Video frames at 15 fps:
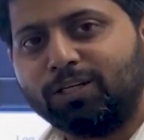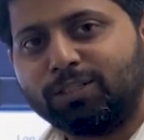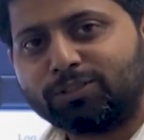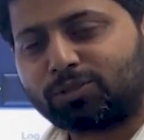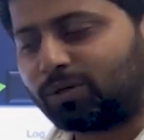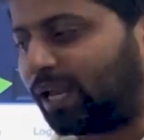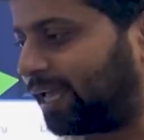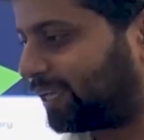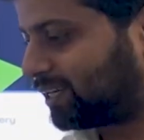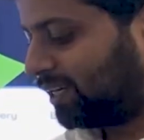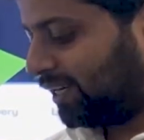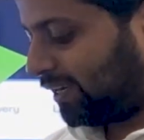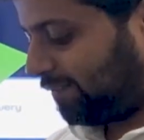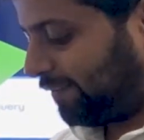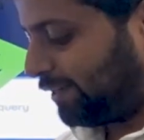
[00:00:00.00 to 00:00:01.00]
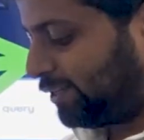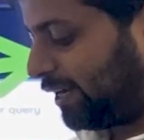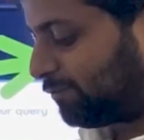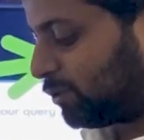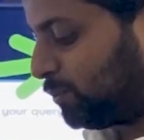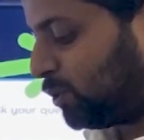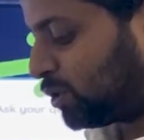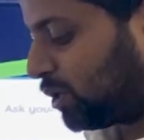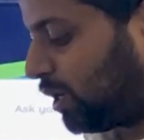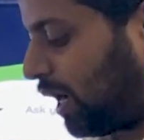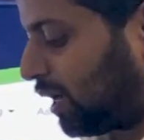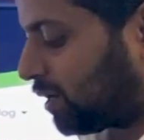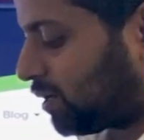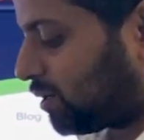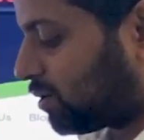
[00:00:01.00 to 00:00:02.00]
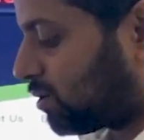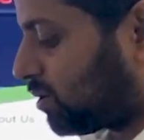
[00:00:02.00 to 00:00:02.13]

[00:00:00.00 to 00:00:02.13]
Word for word: So like when you have to book a